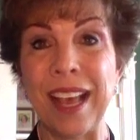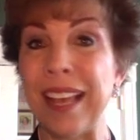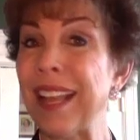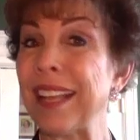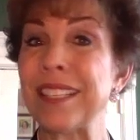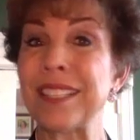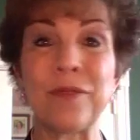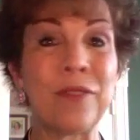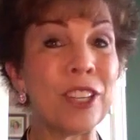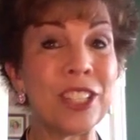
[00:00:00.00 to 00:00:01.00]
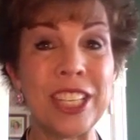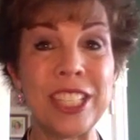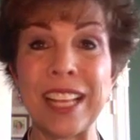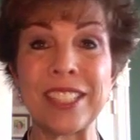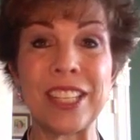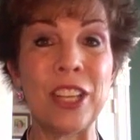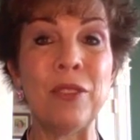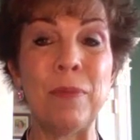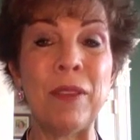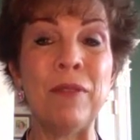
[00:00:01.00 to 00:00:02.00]
I'd like to first suggest that
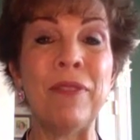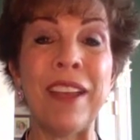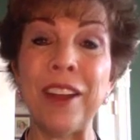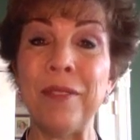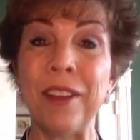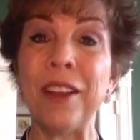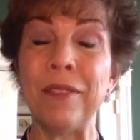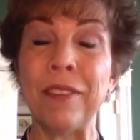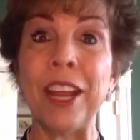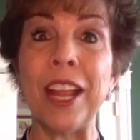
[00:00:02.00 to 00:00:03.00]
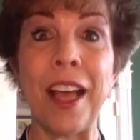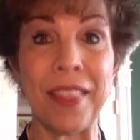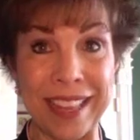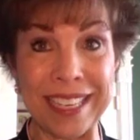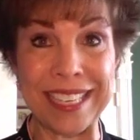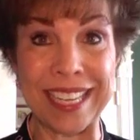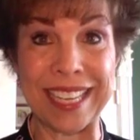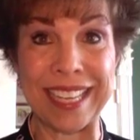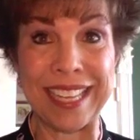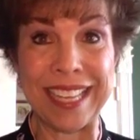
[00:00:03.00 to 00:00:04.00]
you be very, very, very authentic.